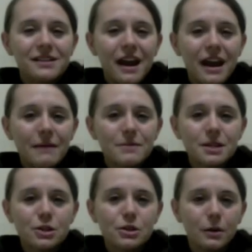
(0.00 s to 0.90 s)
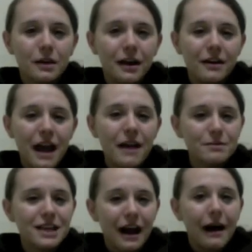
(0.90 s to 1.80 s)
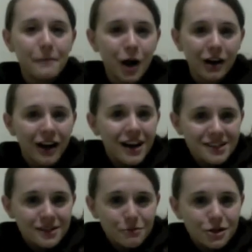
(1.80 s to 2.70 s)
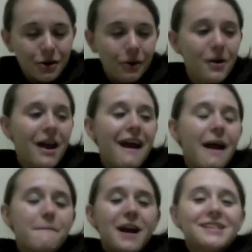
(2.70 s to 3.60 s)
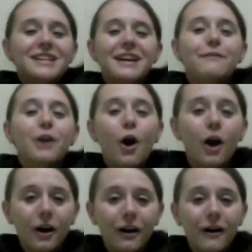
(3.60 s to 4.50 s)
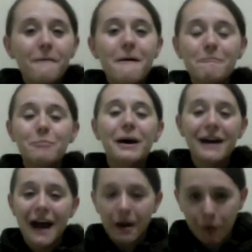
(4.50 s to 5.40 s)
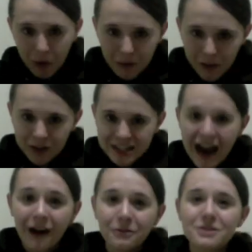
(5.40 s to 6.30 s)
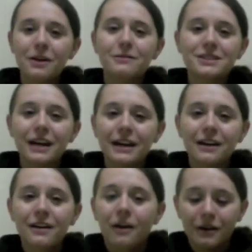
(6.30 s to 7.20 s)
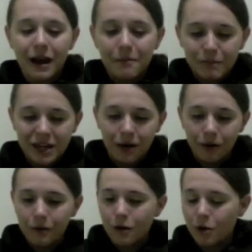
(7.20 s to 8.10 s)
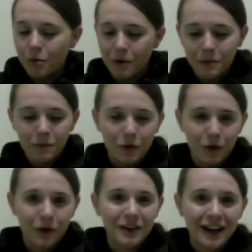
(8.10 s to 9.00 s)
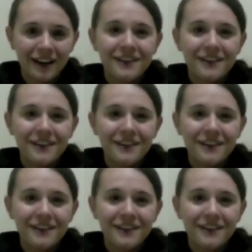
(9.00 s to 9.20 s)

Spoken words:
names, so they're names that I'm not accustomed to, it makes it even harder. But I wrote them all down, so I was like, okay, Miho, Obo, okay.